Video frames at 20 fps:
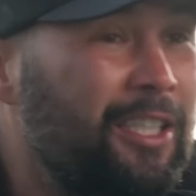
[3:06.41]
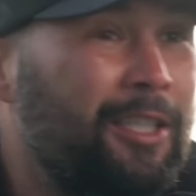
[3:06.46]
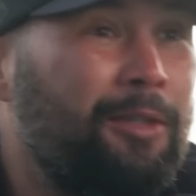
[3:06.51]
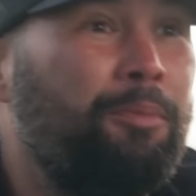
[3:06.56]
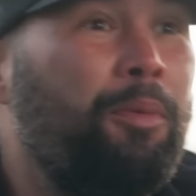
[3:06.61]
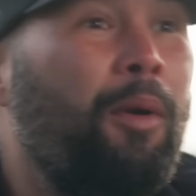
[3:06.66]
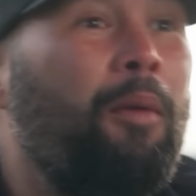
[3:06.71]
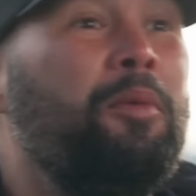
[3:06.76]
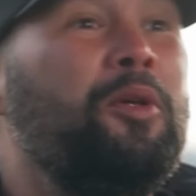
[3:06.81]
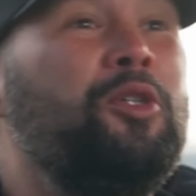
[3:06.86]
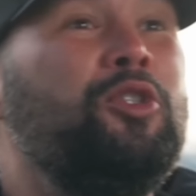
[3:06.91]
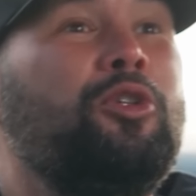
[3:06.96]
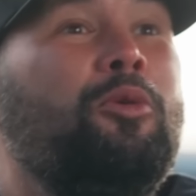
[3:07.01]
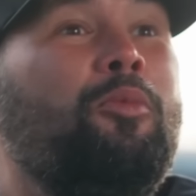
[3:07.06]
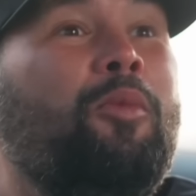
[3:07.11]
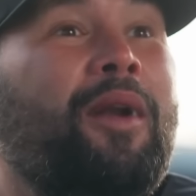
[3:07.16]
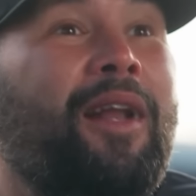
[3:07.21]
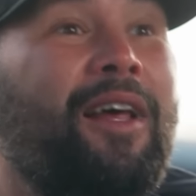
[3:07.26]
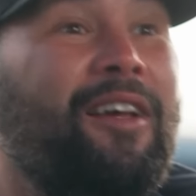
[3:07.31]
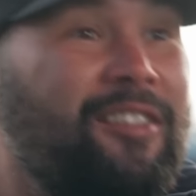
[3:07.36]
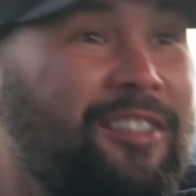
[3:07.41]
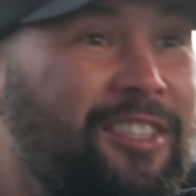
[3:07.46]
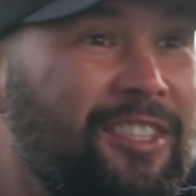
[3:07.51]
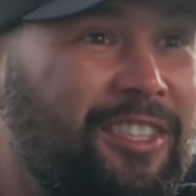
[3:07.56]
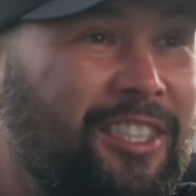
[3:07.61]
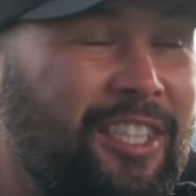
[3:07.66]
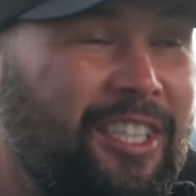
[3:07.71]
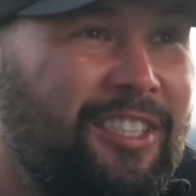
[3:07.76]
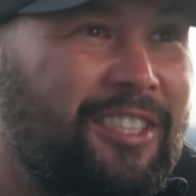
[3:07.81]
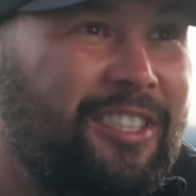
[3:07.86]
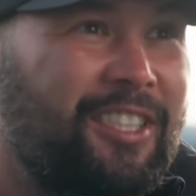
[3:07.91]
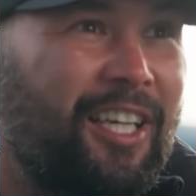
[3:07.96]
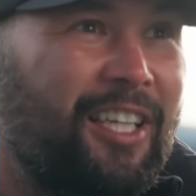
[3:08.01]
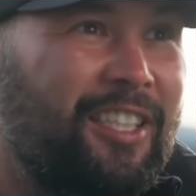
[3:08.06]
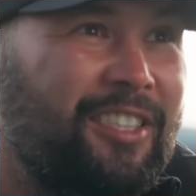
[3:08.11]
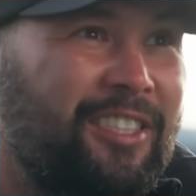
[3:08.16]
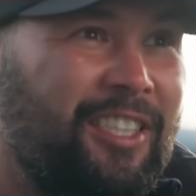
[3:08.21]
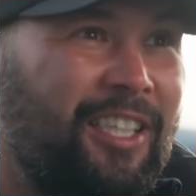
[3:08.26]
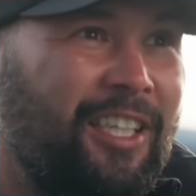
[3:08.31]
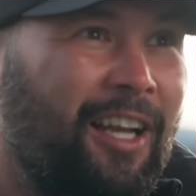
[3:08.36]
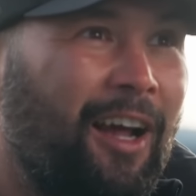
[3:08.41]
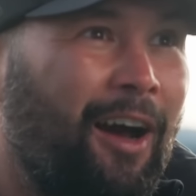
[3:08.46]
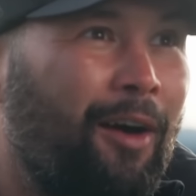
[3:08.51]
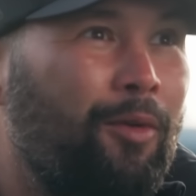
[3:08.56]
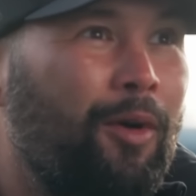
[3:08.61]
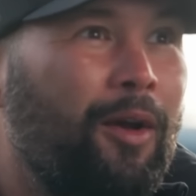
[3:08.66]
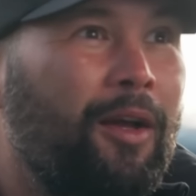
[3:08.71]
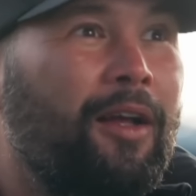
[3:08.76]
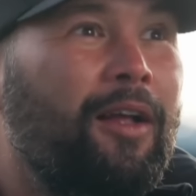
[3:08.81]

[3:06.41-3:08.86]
It's probably someone else's season ticket seat now.